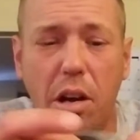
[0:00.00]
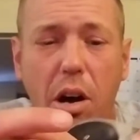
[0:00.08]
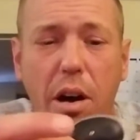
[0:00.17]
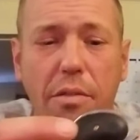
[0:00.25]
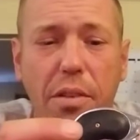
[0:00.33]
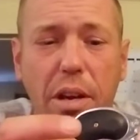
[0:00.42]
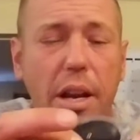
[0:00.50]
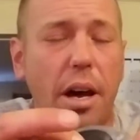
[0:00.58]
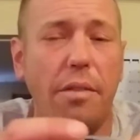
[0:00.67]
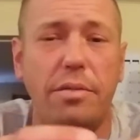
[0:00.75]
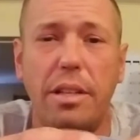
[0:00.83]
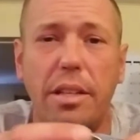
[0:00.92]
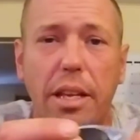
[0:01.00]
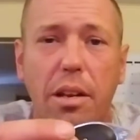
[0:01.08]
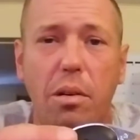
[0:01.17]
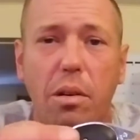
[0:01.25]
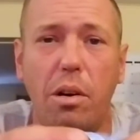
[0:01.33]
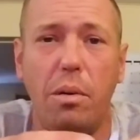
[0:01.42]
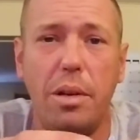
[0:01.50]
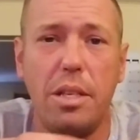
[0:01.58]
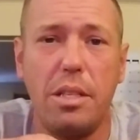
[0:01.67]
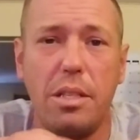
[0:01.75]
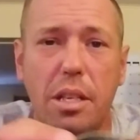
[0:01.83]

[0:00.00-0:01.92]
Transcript: off enough that they don't always,